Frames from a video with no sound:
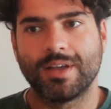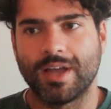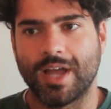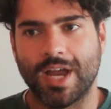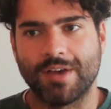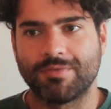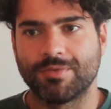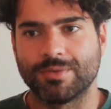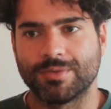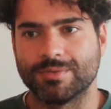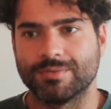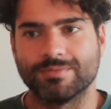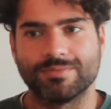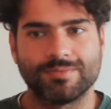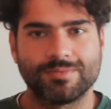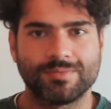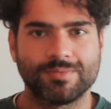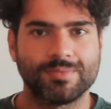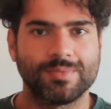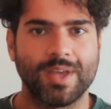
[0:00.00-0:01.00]
Everyone
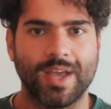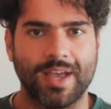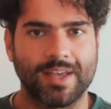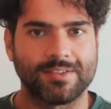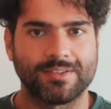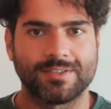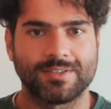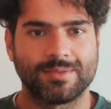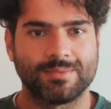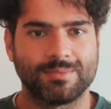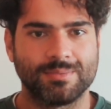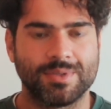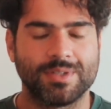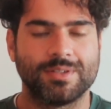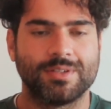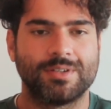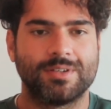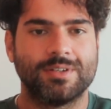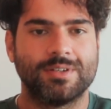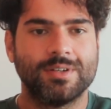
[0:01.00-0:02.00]
has been
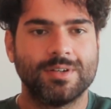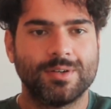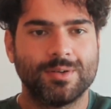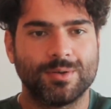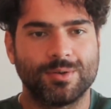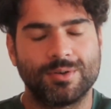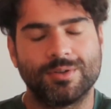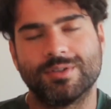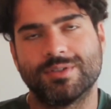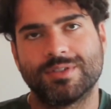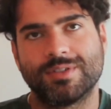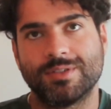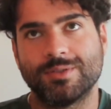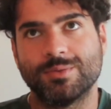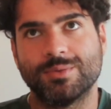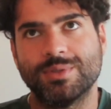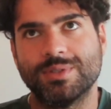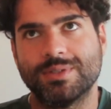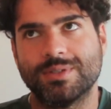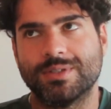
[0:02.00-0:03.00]
there or
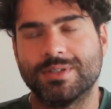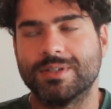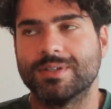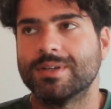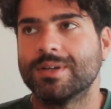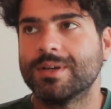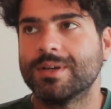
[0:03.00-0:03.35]
still is there.